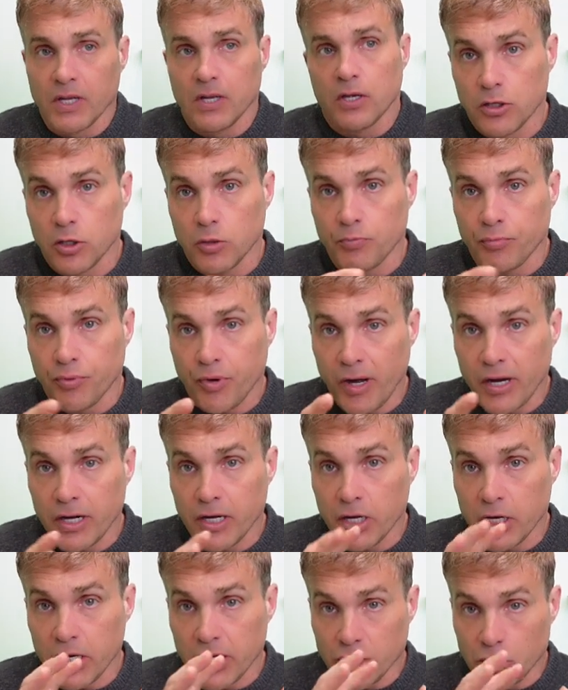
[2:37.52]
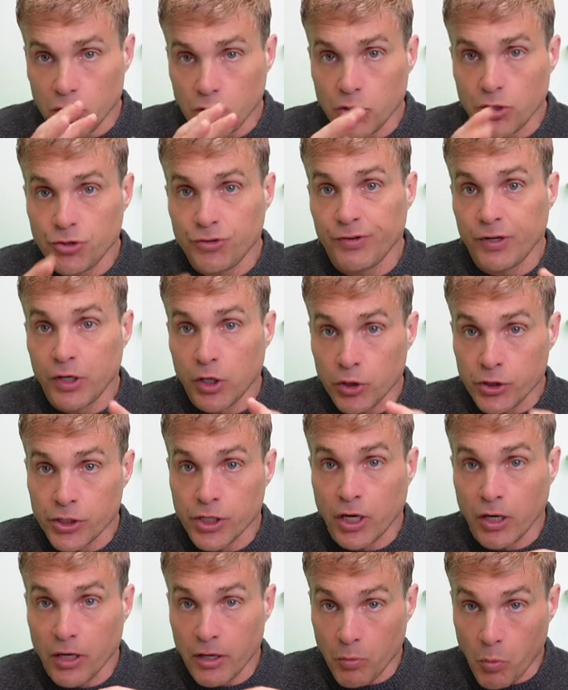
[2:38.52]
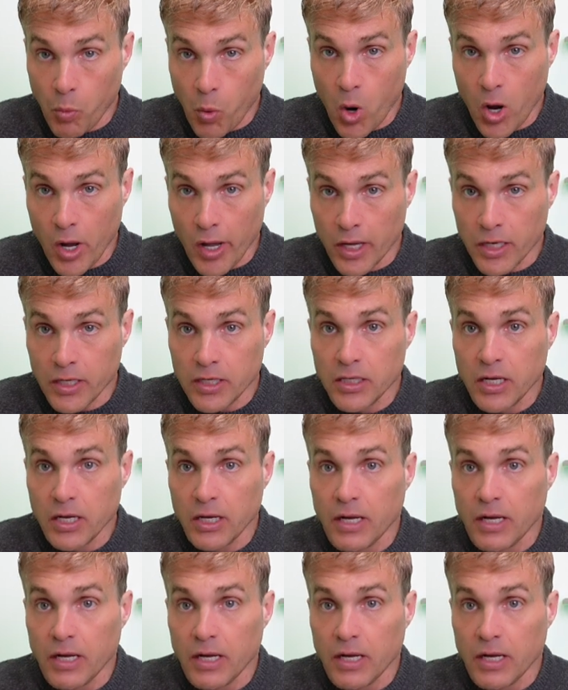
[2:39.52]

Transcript: your brain is neurologically wired